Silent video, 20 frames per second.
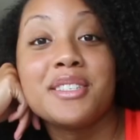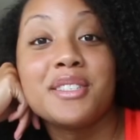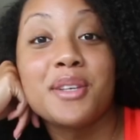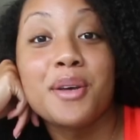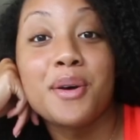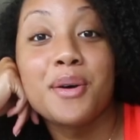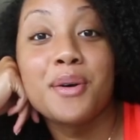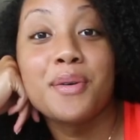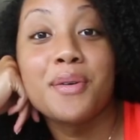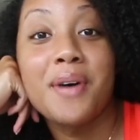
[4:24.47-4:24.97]

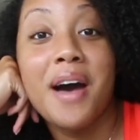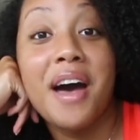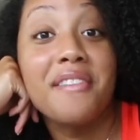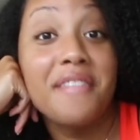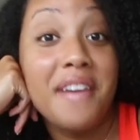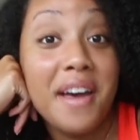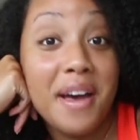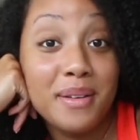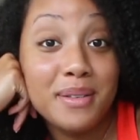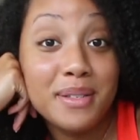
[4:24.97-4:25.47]
So I
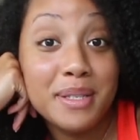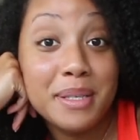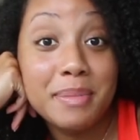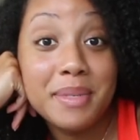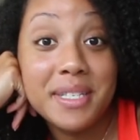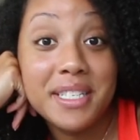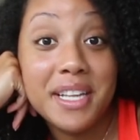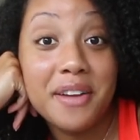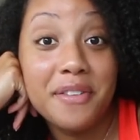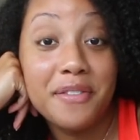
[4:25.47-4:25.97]
found some
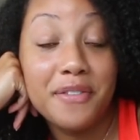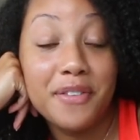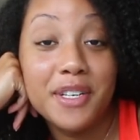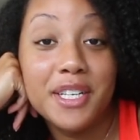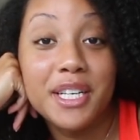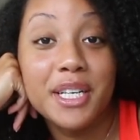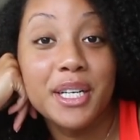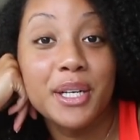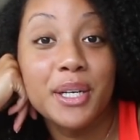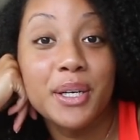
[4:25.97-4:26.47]
stuff for
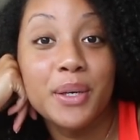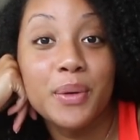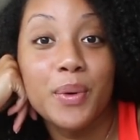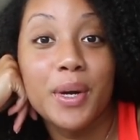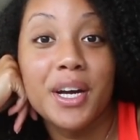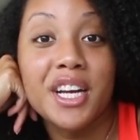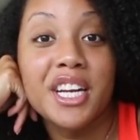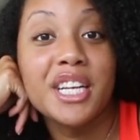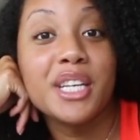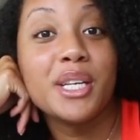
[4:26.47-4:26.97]
dinner.
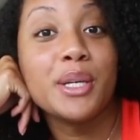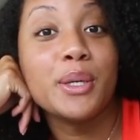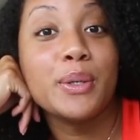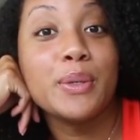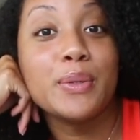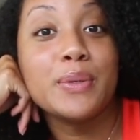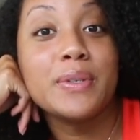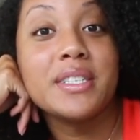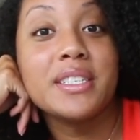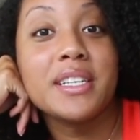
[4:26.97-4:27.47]
We're gonna
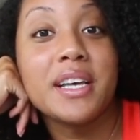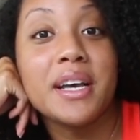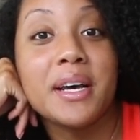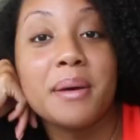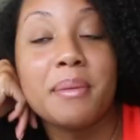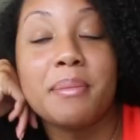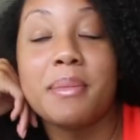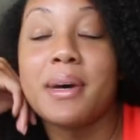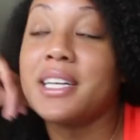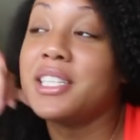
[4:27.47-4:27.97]
do
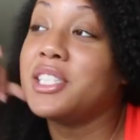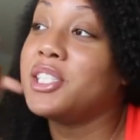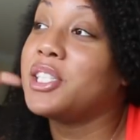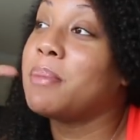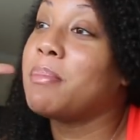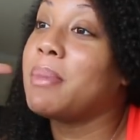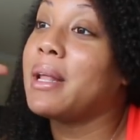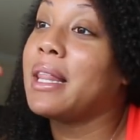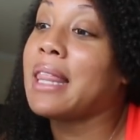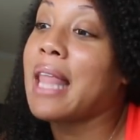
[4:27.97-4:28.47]
some
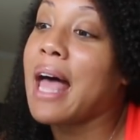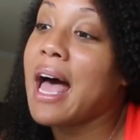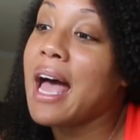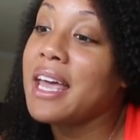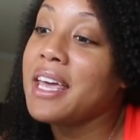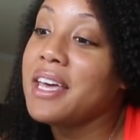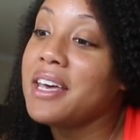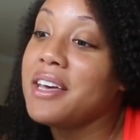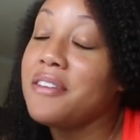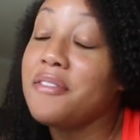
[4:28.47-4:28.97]

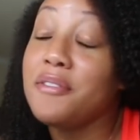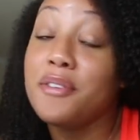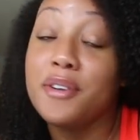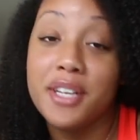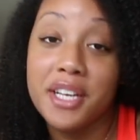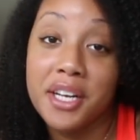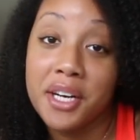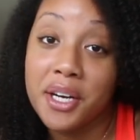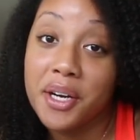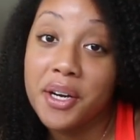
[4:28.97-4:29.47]
jambalaya for
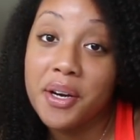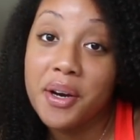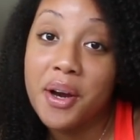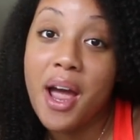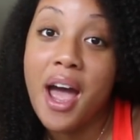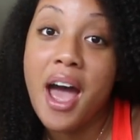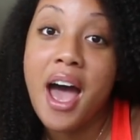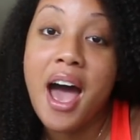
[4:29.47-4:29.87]
dinner.